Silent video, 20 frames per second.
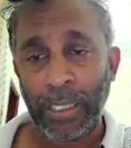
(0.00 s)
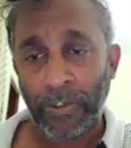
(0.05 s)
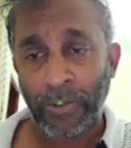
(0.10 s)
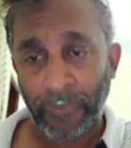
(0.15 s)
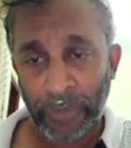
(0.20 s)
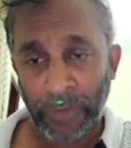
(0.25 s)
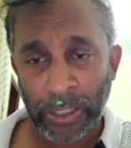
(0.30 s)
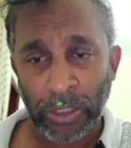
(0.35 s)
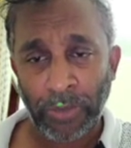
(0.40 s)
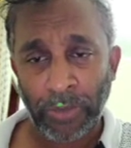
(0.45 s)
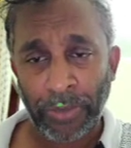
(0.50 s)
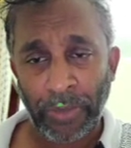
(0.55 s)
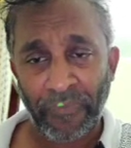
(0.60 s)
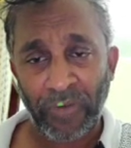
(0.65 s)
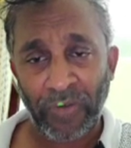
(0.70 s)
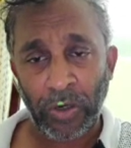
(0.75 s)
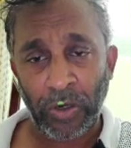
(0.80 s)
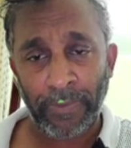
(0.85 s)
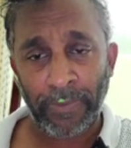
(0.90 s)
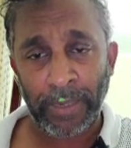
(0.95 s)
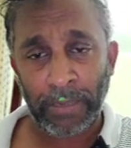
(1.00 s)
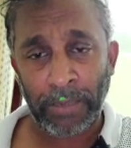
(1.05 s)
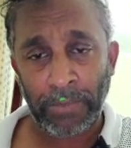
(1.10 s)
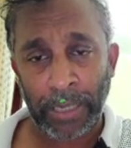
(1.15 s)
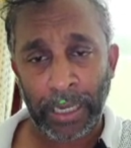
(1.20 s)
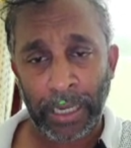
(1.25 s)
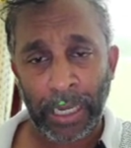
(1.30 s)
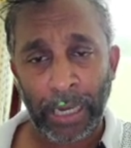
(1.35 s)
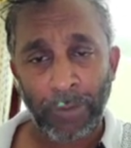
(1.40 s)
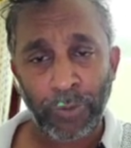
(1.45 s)
Which of the following
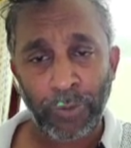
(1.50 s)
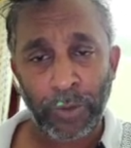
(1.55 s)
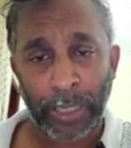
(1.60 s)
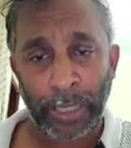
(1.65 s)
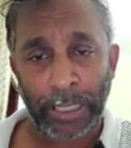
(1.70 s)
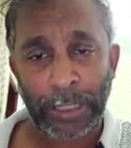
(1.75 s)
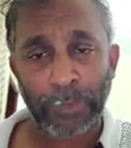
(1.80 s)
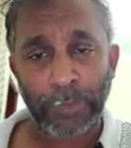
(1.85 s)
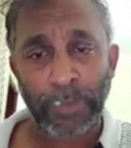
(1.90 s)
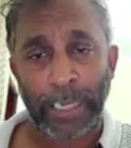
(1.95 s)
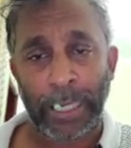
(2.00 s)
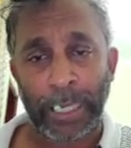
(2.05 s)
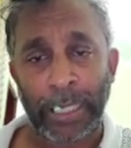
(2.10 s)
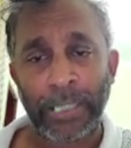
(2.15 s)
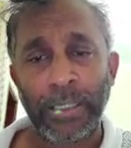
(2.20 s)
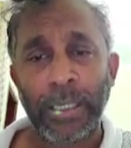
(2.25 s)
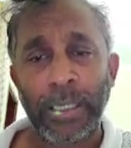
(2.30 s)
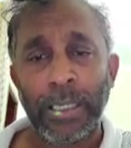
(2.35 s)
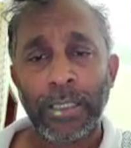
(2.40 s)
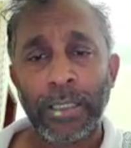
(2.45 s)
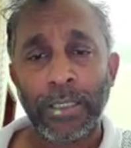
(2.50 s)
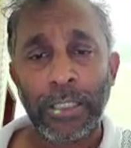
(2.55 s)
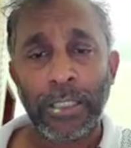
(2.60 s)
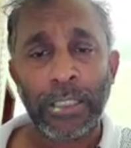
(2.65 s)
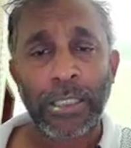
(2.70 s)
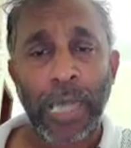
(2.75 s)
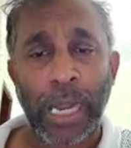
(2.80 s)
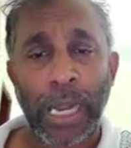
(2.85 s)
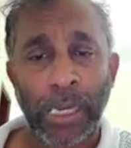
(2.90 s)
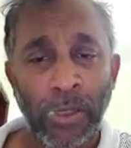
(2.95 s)
may help to explain
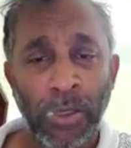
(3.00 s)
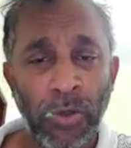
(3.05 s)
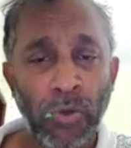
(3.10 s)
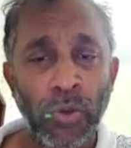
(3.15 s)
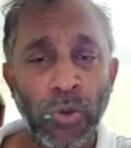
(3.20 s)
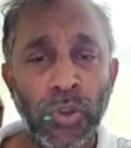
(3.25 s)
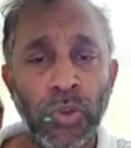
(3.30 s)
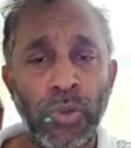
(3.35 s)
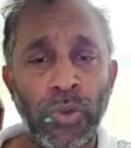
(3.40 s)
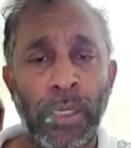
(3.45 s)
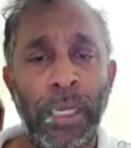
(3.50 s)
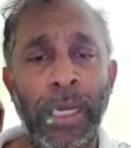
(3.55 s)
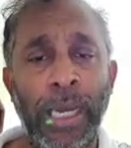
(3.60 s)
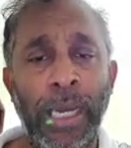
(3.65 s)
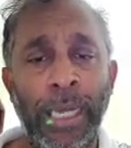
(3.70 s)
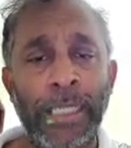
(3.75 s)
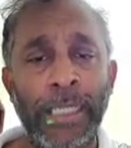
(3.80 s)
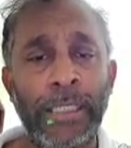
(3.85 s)
this unusually high